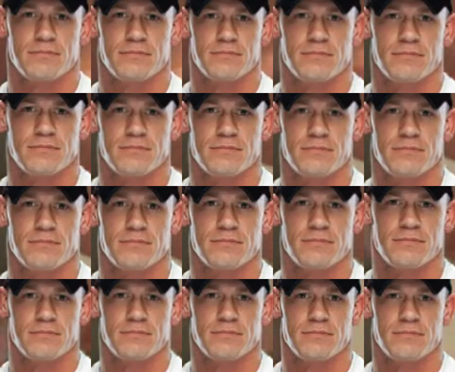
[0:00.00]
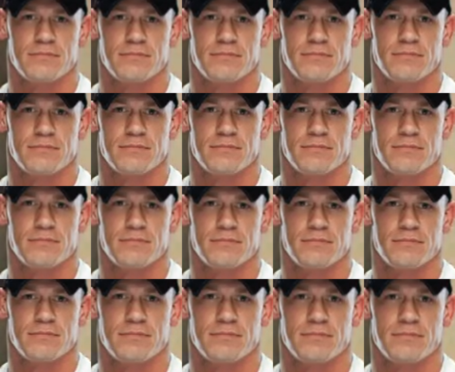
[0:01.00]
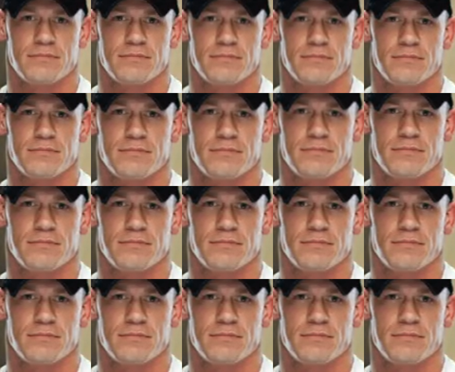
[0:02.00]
This person isn't speaking.